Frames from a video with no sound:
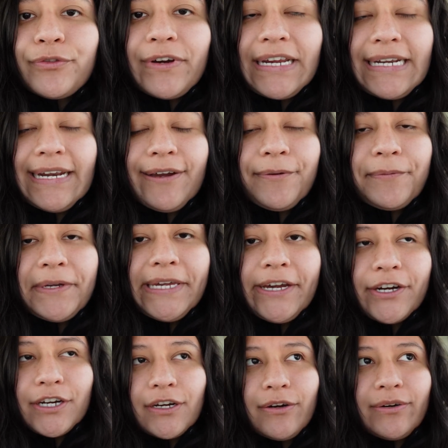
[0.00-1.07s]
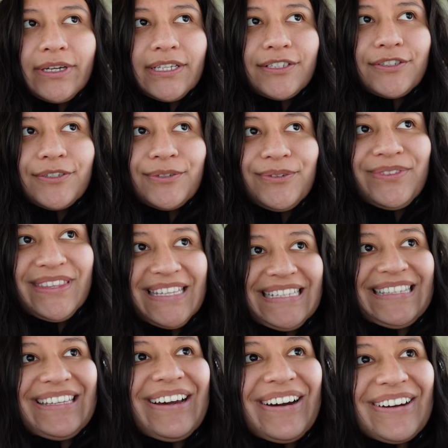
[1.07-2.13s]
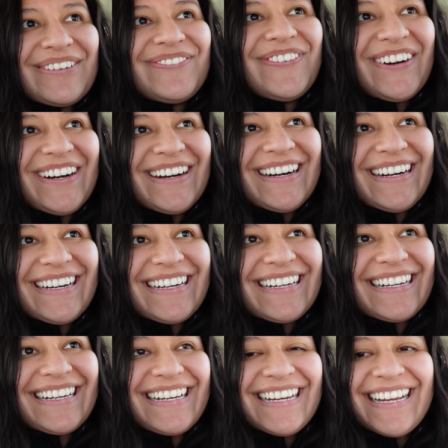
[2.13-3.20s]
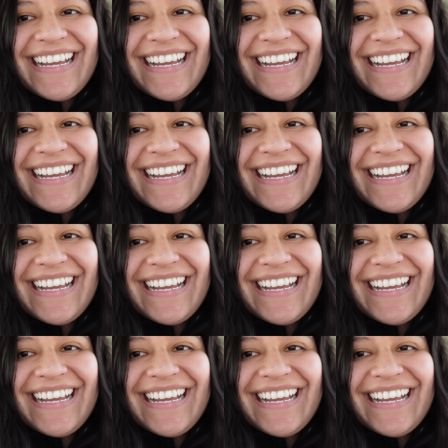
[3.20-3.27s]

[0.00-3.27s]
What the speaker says: right now we are going to the dog park.